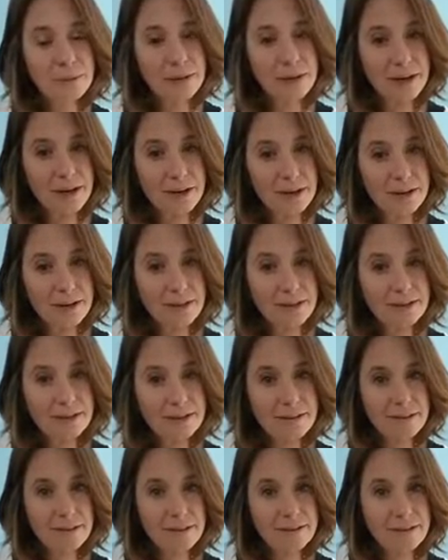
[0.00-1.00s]
work,
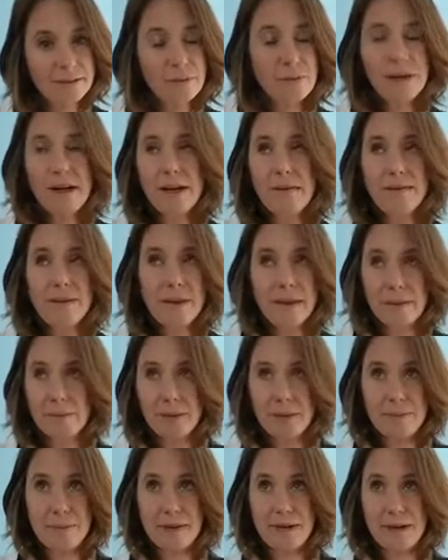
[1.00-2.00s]
whatever that
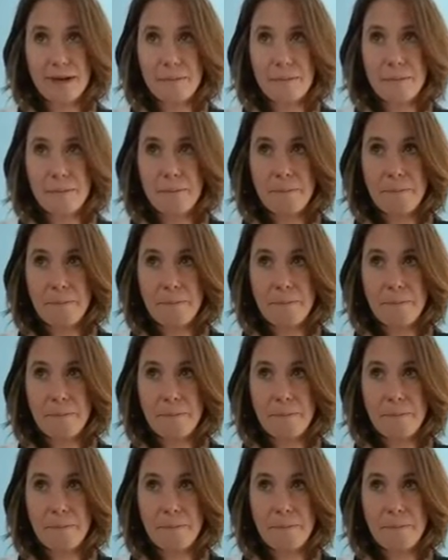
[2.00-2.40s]
may be.